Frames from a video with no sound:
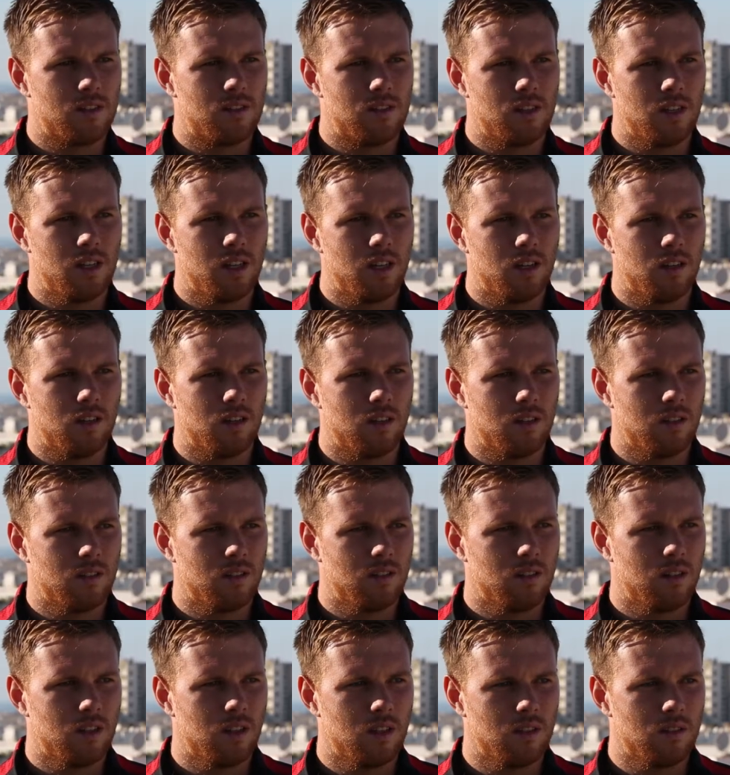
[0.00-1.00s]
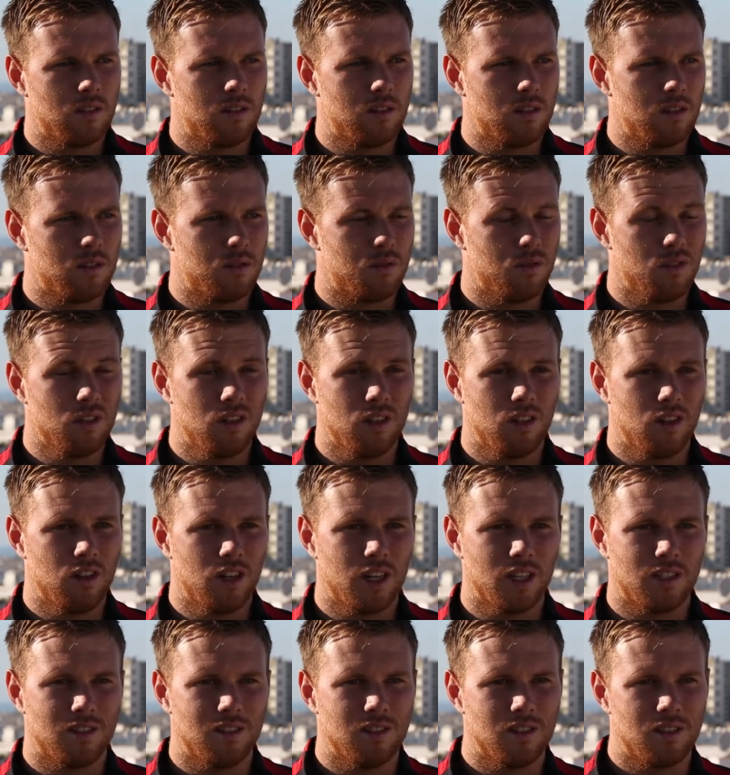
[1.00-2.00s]
the city, and it's really
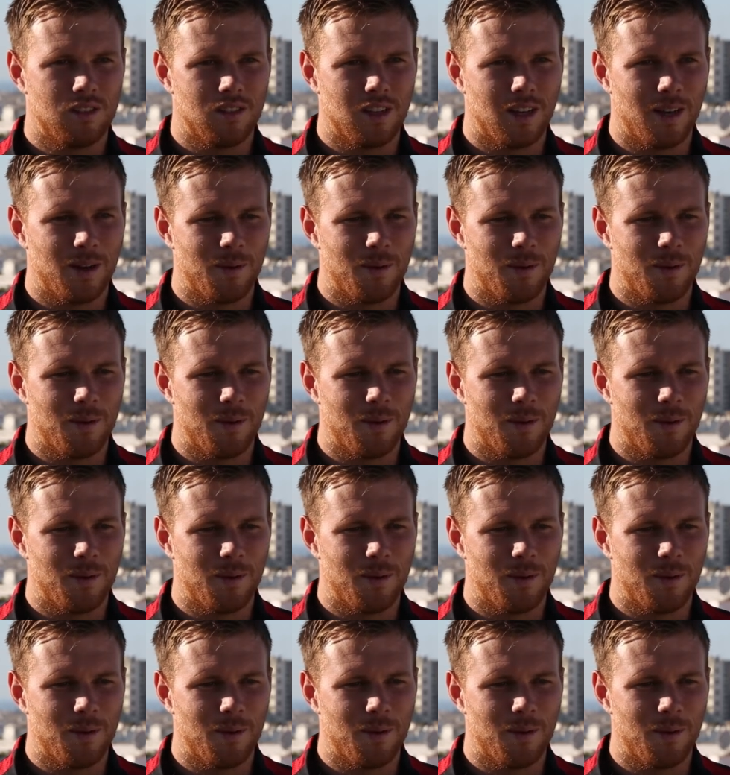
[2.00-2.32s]
nice. It's